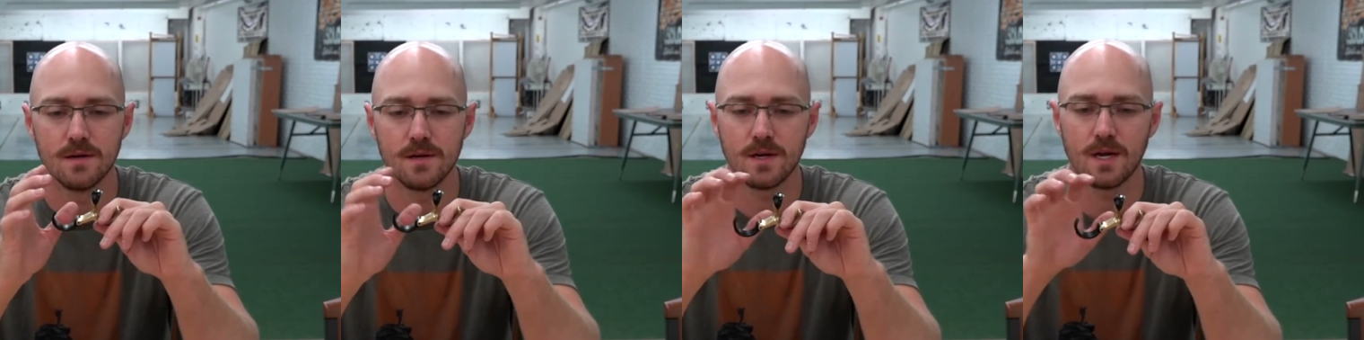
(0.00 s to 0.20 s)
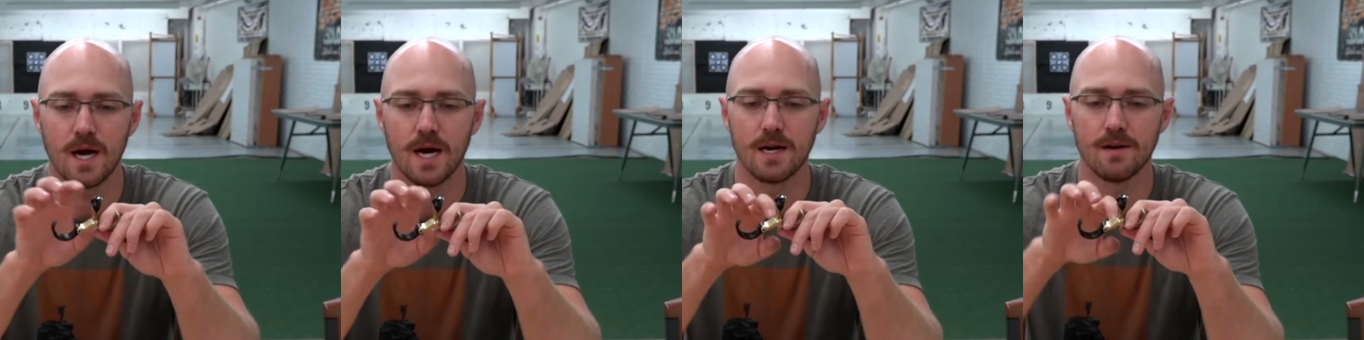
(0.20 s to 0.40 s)

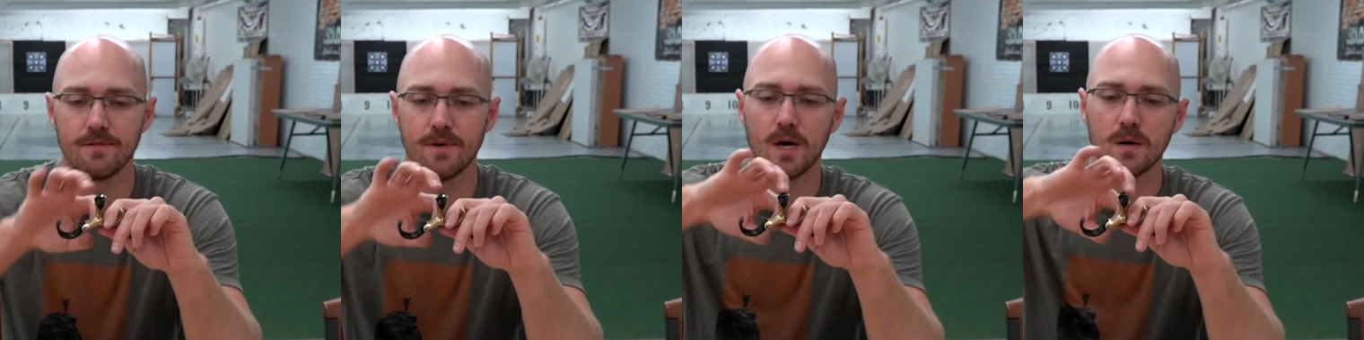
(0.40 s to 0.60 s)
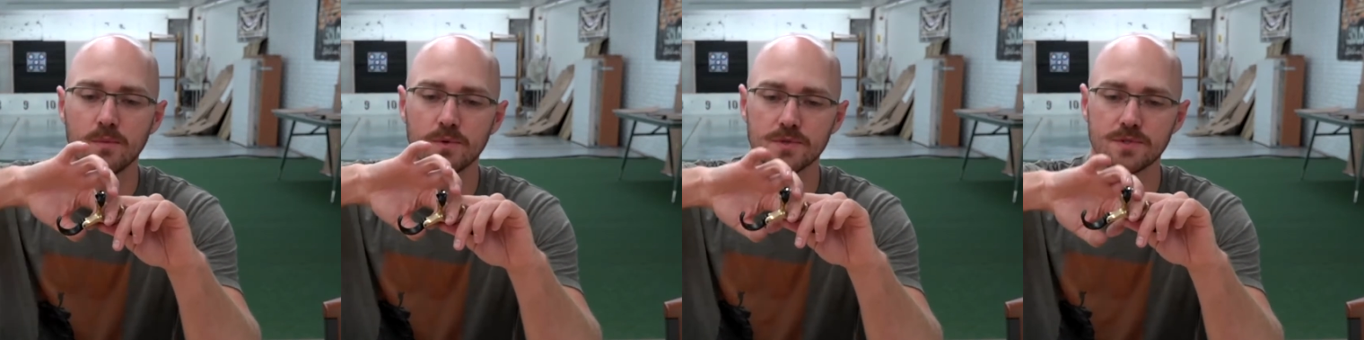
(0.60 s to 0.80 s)
kind of
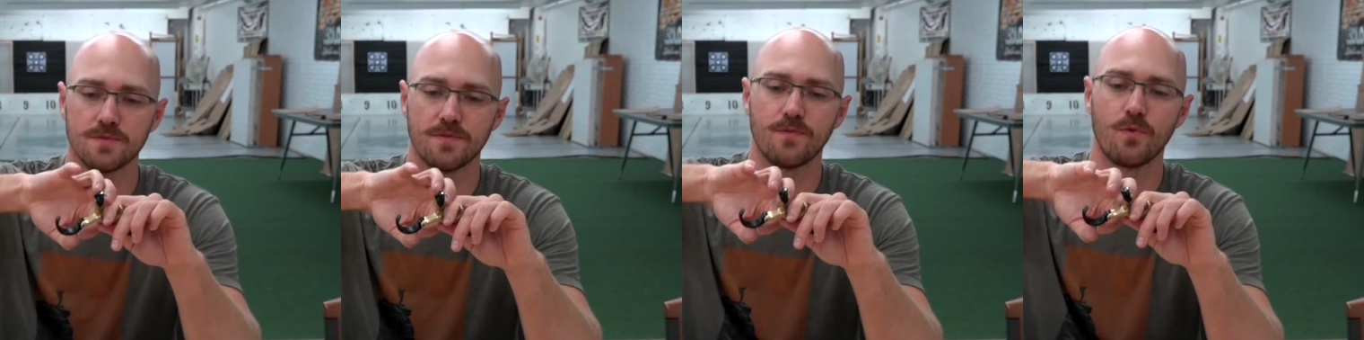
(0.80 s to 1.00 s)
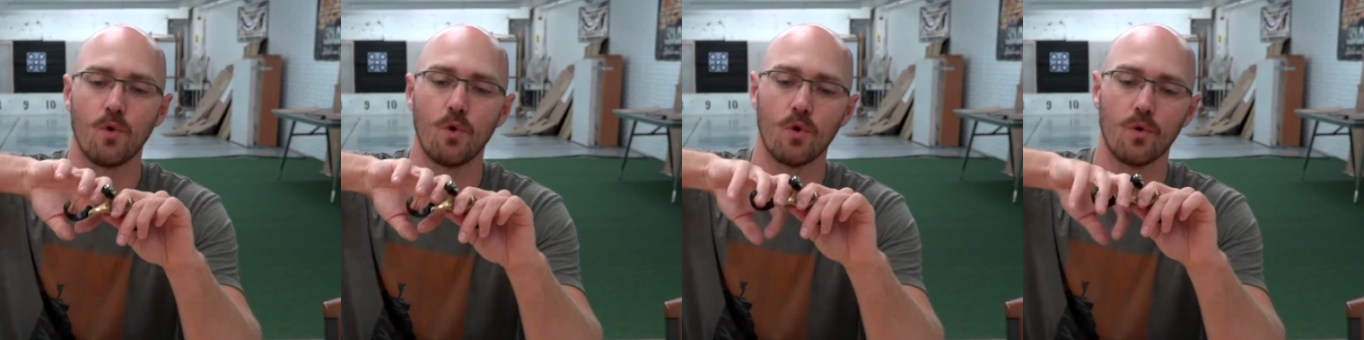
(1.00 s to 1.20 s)

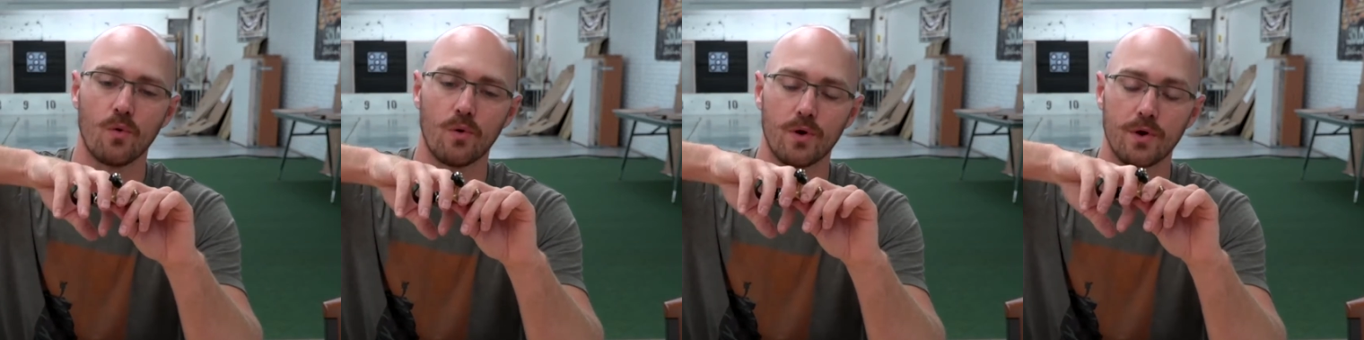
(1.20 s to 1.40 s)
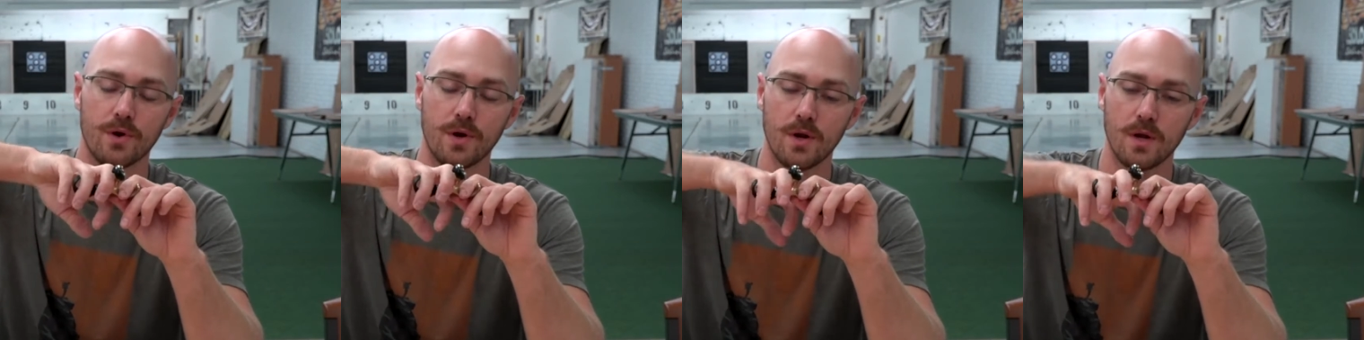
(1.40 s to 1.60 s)
almost
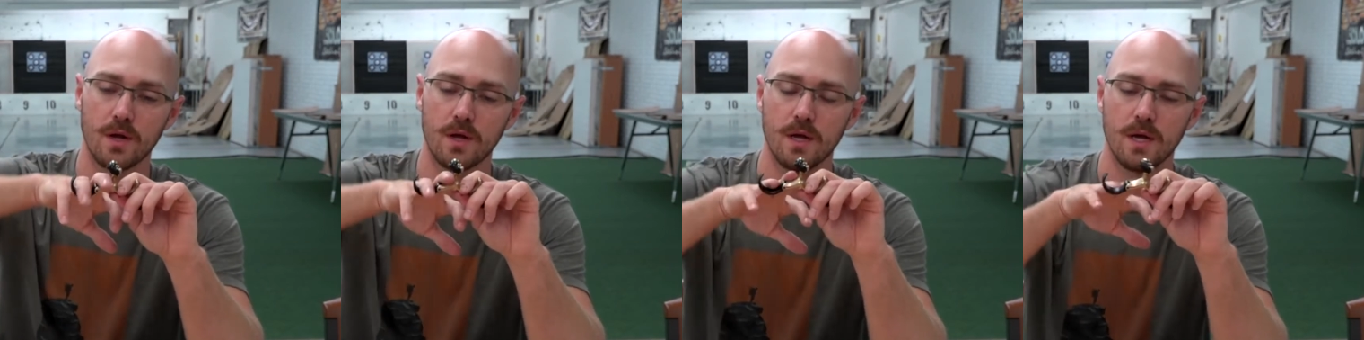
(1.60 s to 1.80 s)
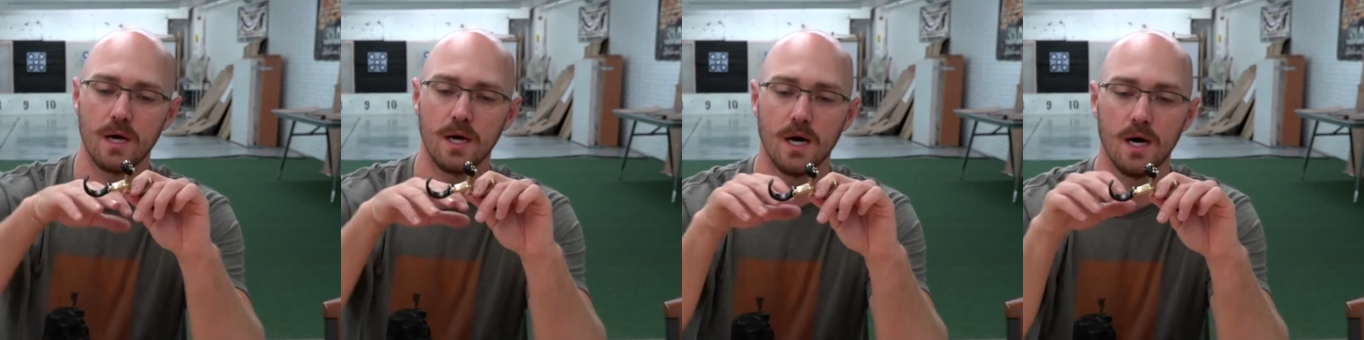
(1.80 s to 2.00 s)
forward,
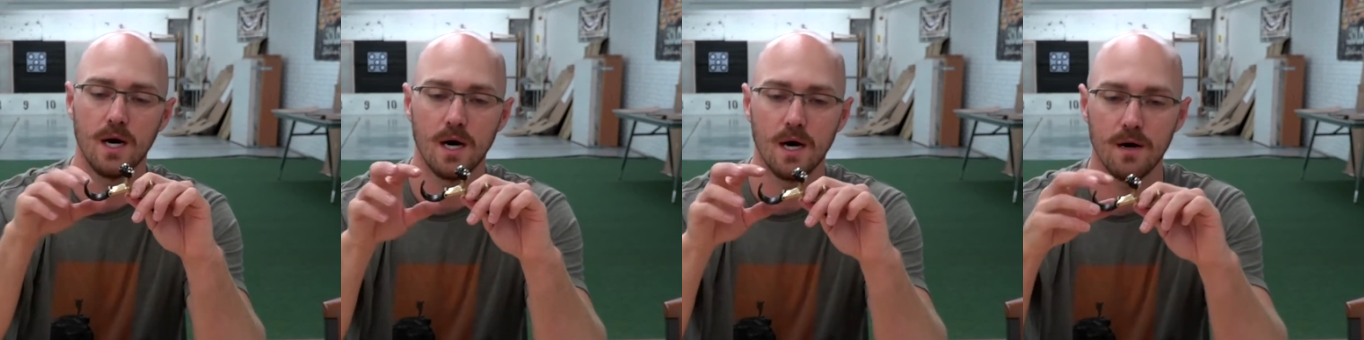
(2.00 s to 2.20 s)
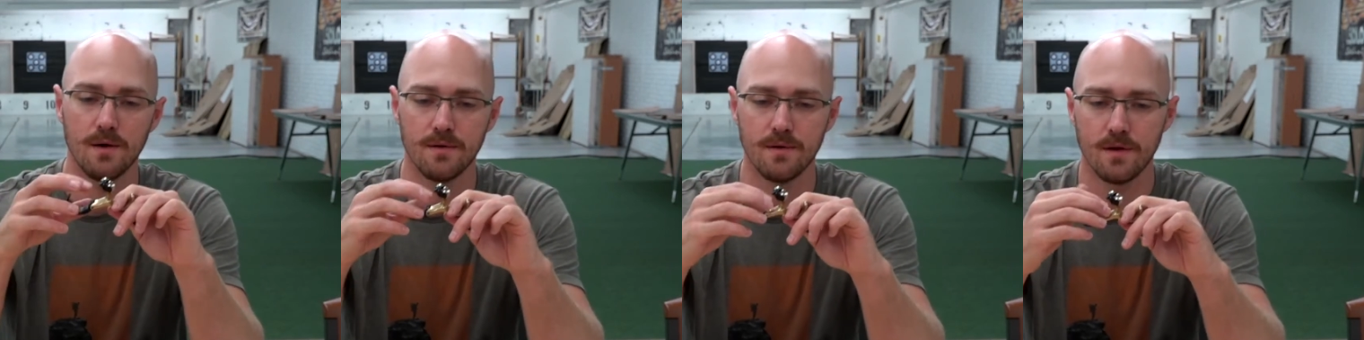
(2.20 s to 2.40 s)

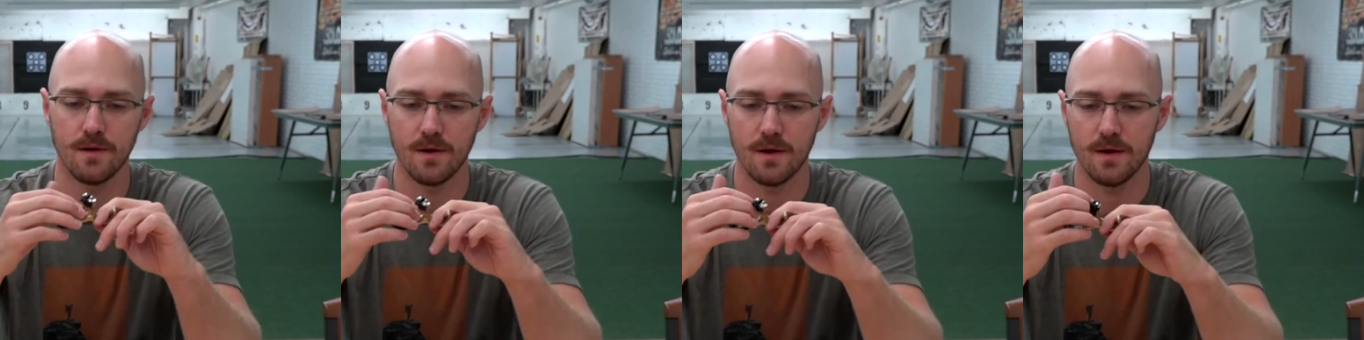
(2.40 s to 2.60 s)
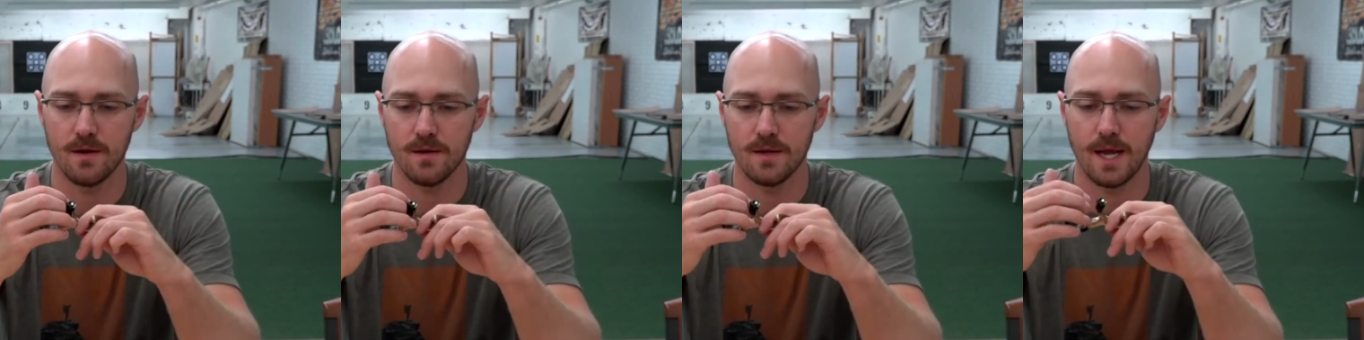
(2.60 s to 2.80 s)

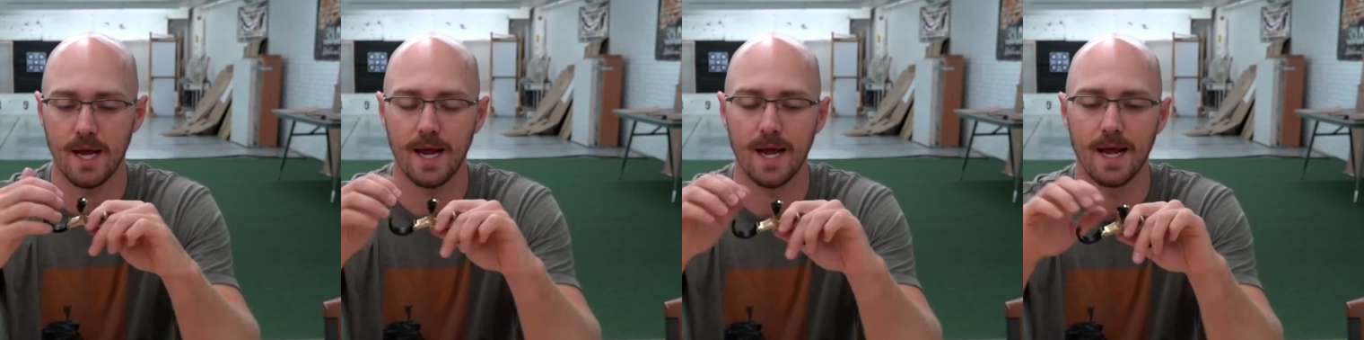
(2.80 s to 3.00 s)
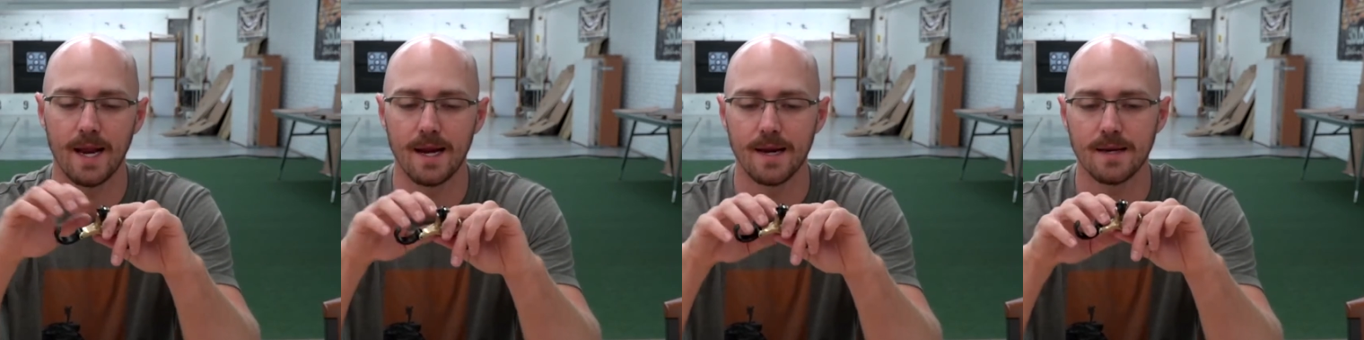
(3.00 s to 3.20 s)

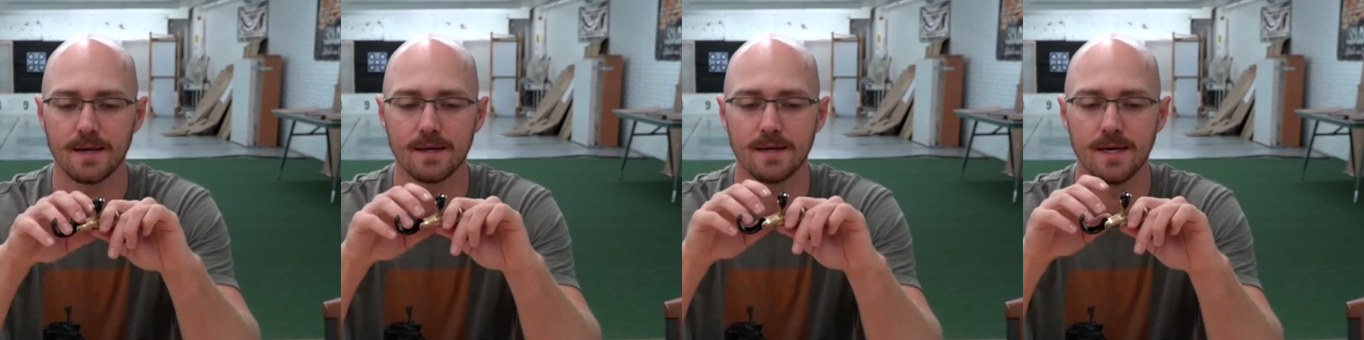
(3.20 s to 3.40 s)
and